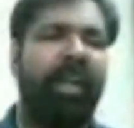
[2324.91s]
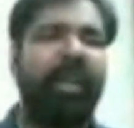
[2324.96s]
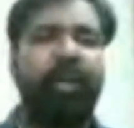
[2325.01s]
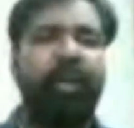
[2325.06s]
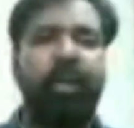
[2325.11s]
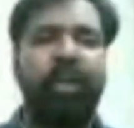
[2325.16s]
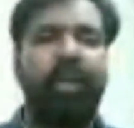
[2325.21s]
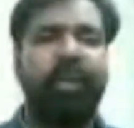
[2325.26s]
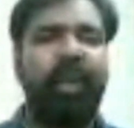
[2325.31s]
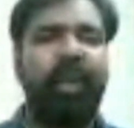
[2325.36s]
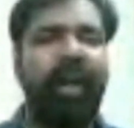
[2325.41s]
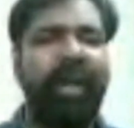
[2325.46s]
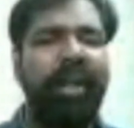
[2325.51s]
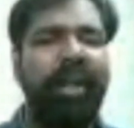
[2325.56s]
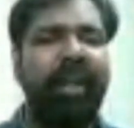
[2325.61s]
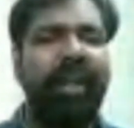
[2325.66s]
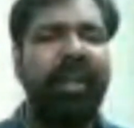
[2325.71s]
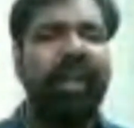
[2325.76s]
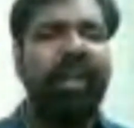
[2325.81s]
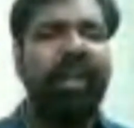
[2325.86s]
it was by
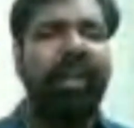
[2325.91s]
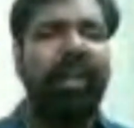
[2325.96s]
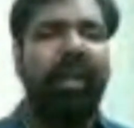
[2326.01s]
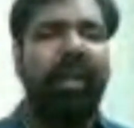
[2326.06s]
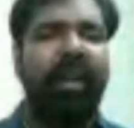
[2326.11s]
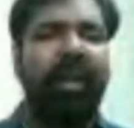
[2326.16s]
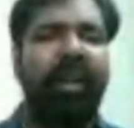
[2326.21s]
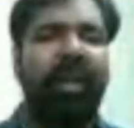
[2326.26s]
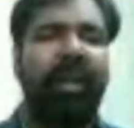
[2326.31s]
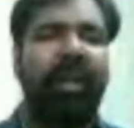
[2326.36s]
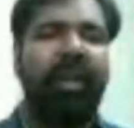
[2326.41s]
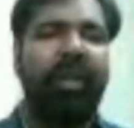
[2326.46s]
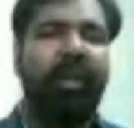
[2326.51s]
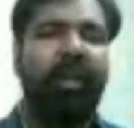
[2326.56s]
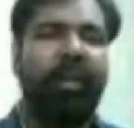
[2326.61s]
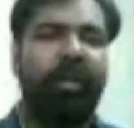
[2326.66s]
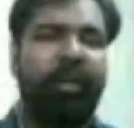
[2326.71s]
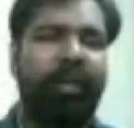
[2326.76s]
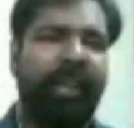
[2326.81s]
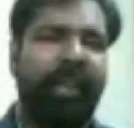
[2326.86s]
uh,
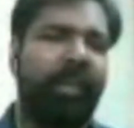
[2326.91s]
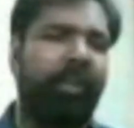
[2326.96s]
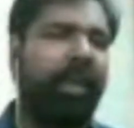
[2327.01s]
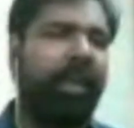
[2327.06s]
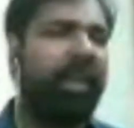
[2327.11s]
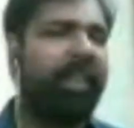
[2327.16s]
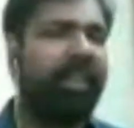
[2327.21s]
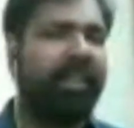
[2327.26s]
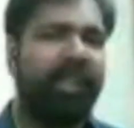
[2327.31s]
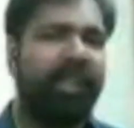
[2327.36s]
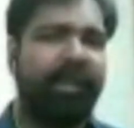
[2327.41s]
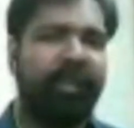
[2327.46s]
Vedavyasa,